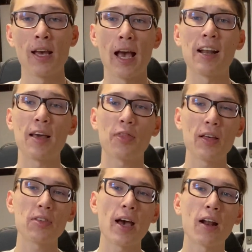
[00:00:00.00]
And I
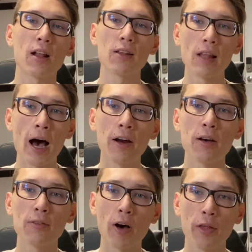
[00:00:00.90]
think that a lot
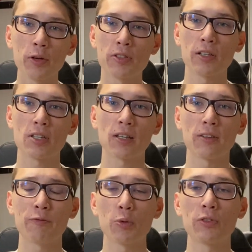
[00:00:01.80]
of other TikTok
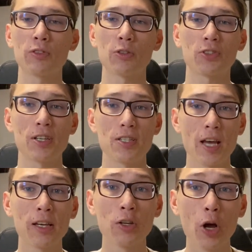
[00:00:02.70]
influencers can
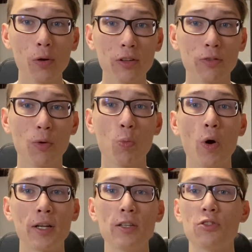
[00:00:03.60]
take notice from
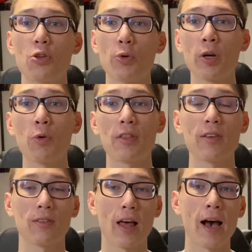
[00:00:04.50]
what he's doing with
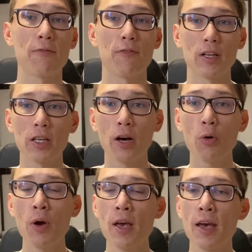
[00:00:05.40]
his live
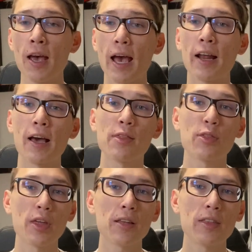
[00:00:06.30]
video. And I
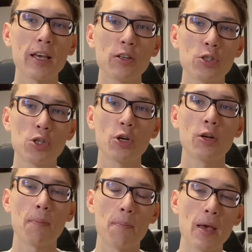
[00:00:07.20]
think they
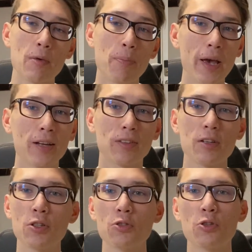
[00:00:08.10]
should maybe pay
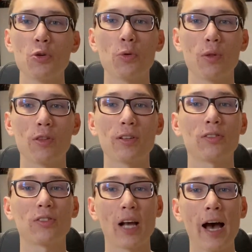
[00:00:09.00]
attention to the
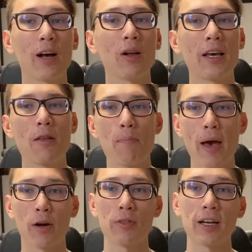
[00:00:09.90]
style and the
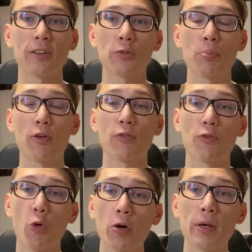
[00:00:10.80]
manner that he's
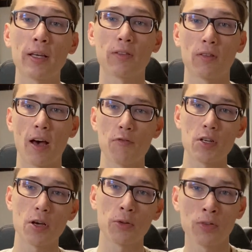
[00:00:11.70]
performing his live
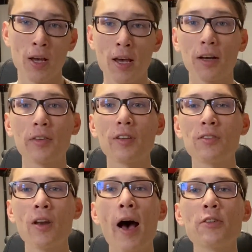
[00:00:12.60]
videos. Because it's
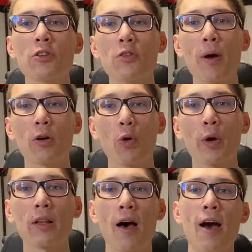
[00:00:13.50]
not just about
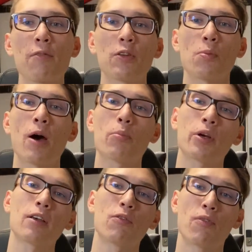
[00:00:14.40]
going live, it's about
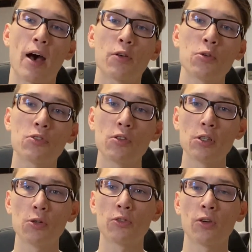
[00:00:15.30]
bringing value to the
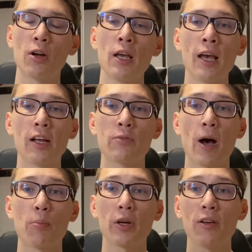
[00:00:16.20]
user, it's
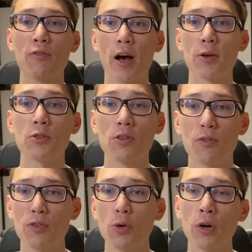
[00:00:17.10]
about bringing value to the
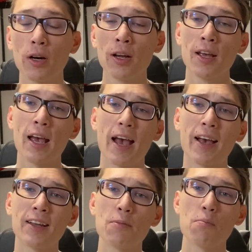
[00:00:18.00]
viewer,
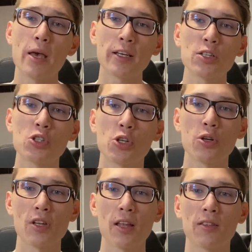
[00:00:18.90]
and making
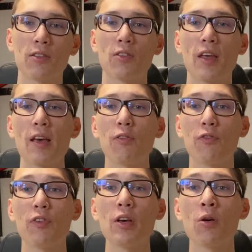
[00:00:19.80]
sure that they
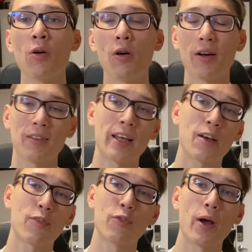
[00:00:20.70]
feel like
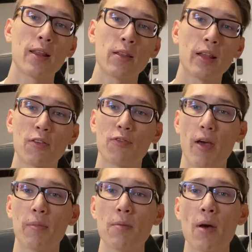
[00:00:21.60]
a friend,
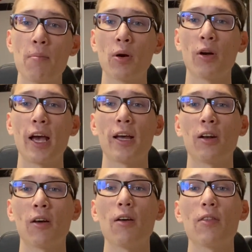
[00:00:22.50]
family member,
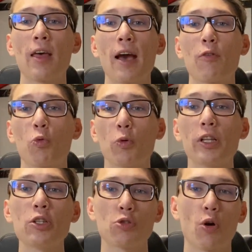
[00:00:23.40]
and they have a
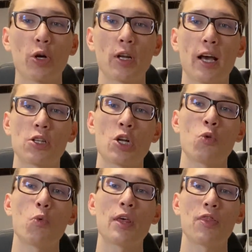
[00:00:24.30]
really strong
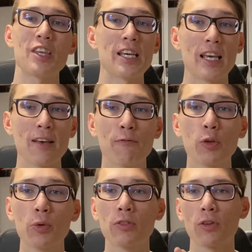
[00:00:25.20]
connection with the
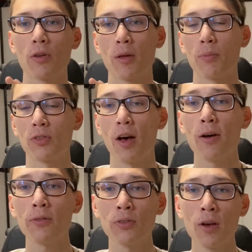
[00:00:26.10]
influencer
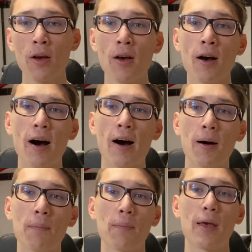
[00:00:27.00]
themselves.
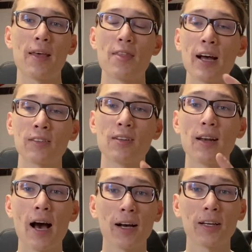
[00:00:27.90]
And that's
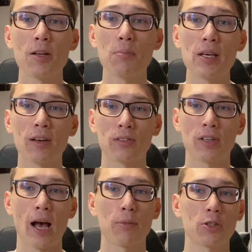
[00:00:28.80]
not gonna be
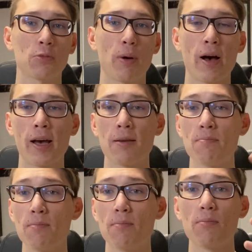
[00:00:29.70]
established by
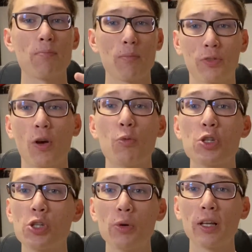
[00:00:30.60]
someone
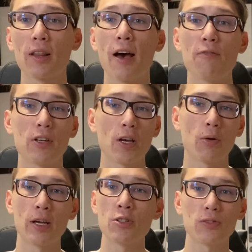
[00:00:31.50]
shooting a live video
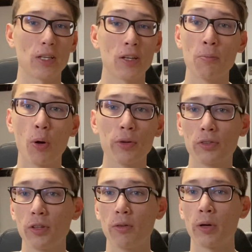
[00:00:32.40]
and just eating a bowl of
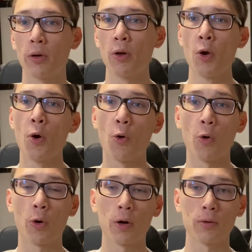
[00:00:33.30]
cereal,
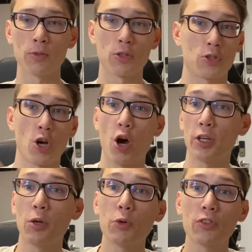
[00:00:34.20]
or just
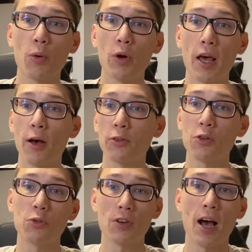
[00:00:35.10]
talking with someone else
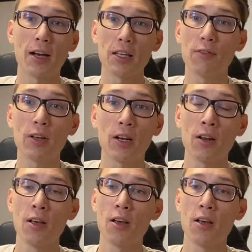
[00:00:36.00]
who's not even